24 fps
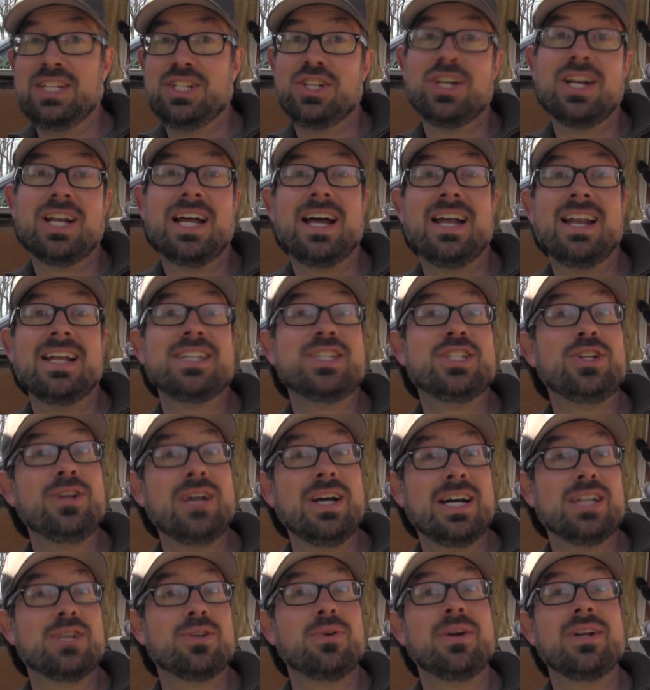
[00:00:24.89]
stood out is you
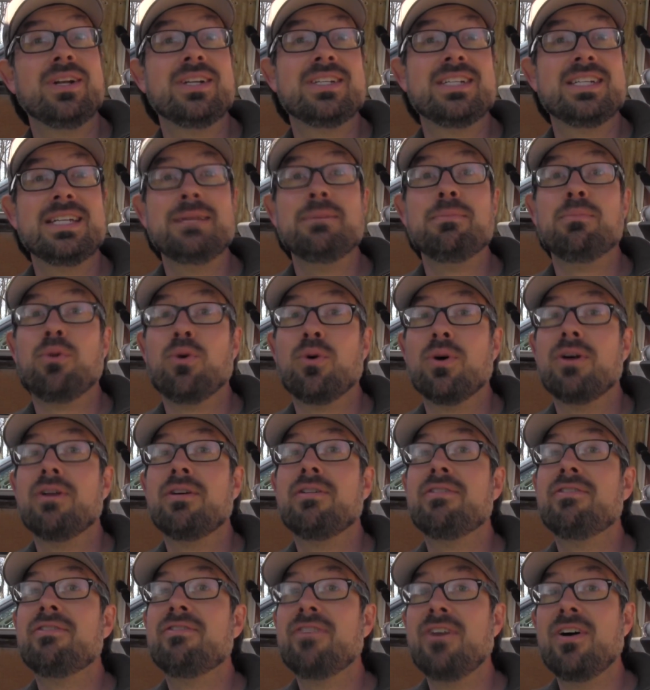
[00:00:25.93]
guys wanted to see more
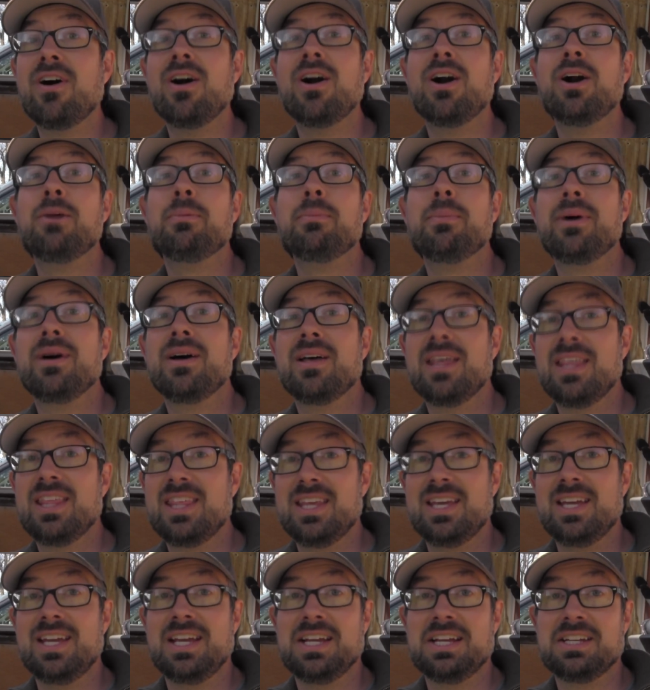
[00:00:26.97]
farm
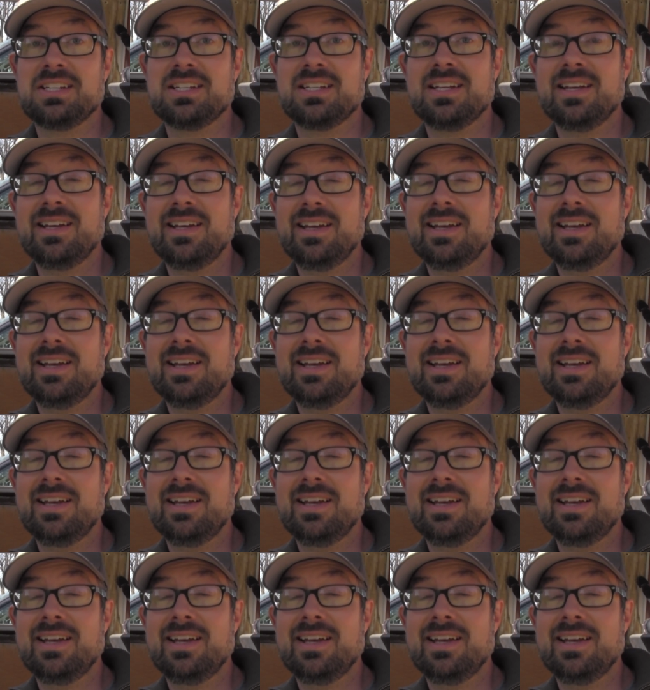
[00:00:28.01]
things.